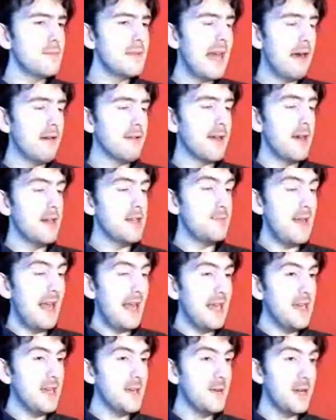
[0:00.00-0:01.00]
Down goes
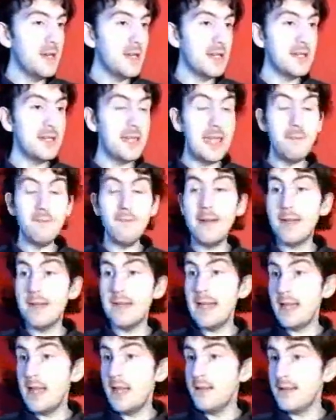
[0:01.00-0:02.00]
Pink. Just leave Red
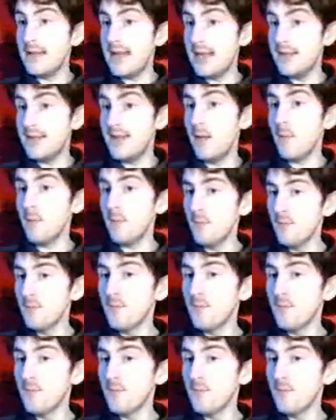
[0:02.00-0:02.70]
and Yellow standing.